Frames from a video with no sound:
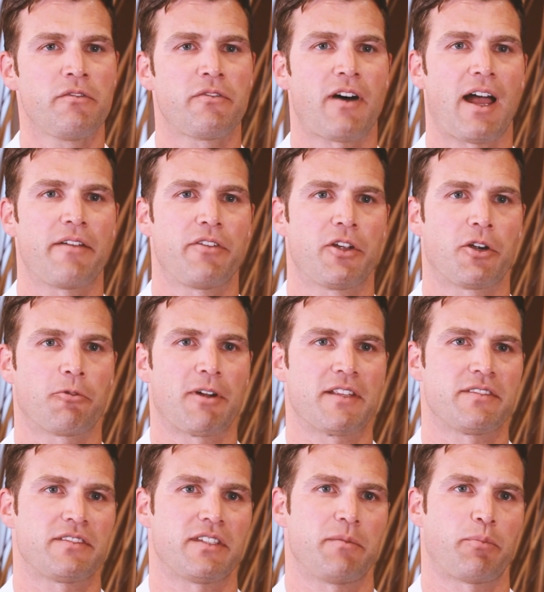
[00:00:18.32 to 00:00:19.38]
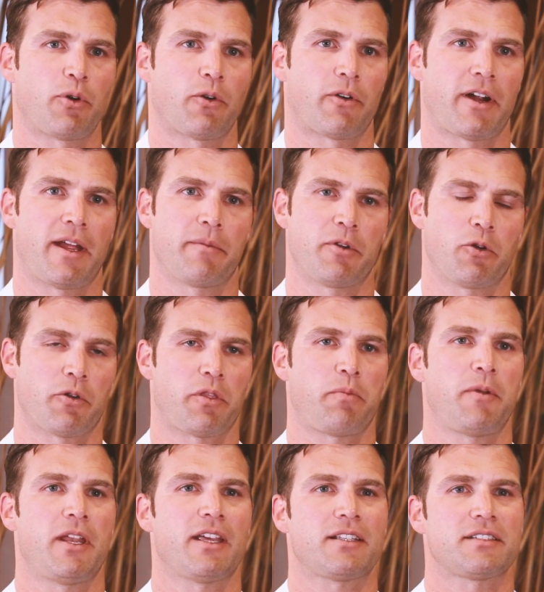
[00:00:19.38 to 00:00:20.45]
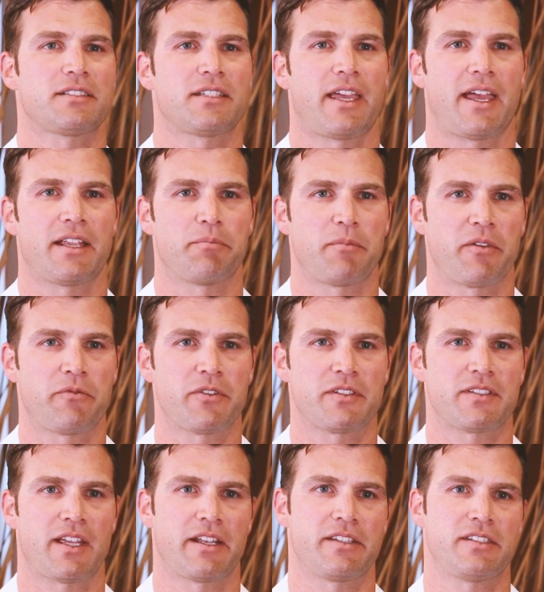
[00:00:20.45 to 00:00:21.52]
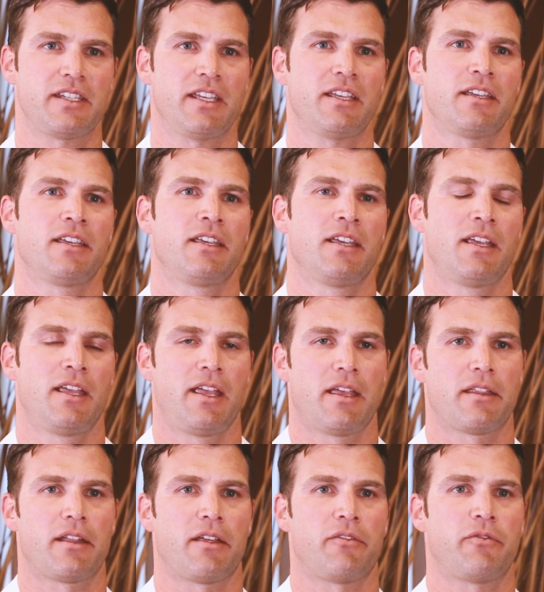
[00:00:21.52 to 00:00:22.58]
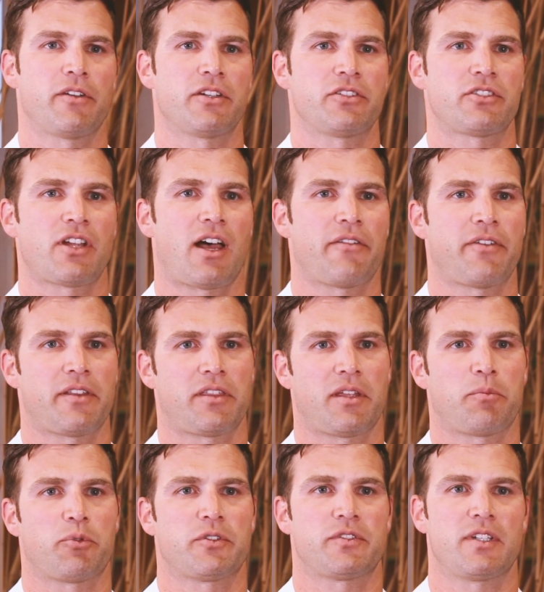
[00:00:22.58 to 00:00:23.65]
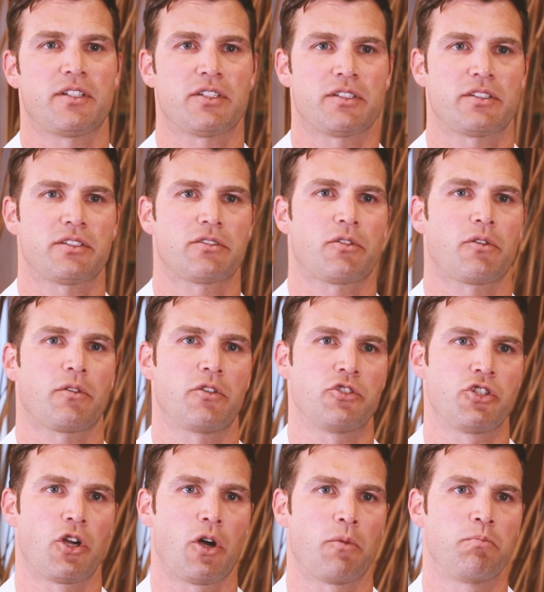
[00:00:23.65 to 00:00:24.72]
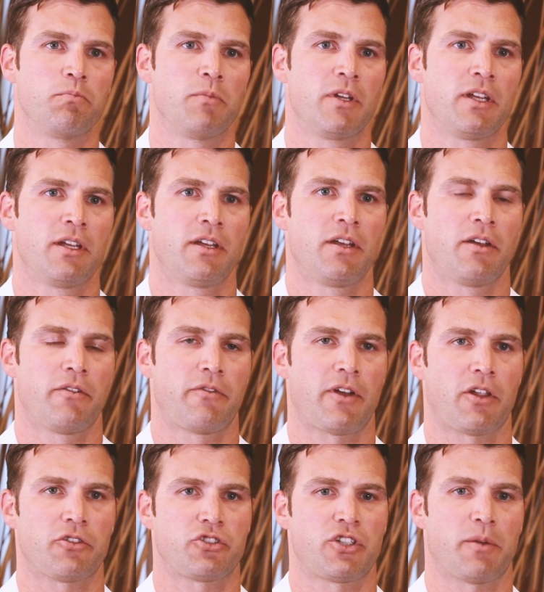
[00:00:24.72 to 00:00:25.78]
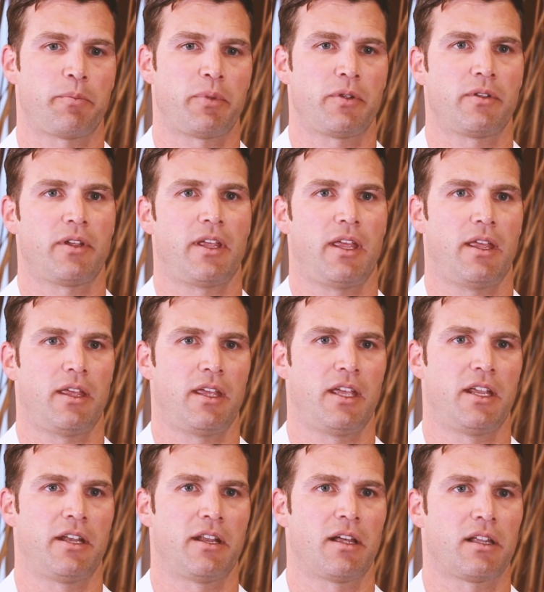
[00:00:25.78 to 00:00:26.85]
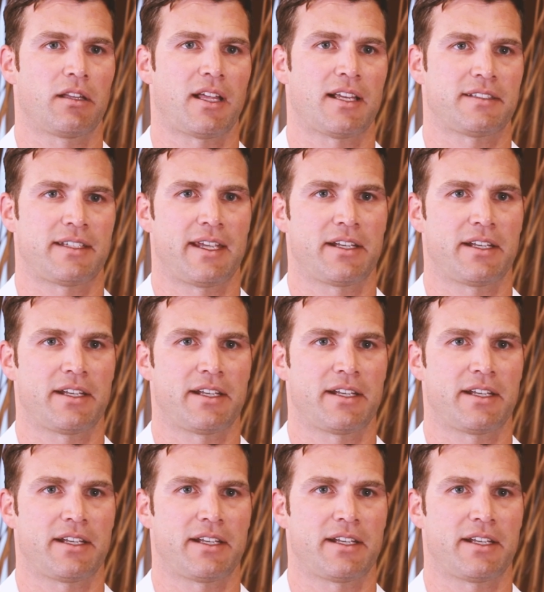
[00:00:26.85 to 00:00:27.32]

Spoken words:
5-year residency program in orthopedics at Memphis, Tennessee. Then I finished off at the prestigious Crillon Job Fellowship in Los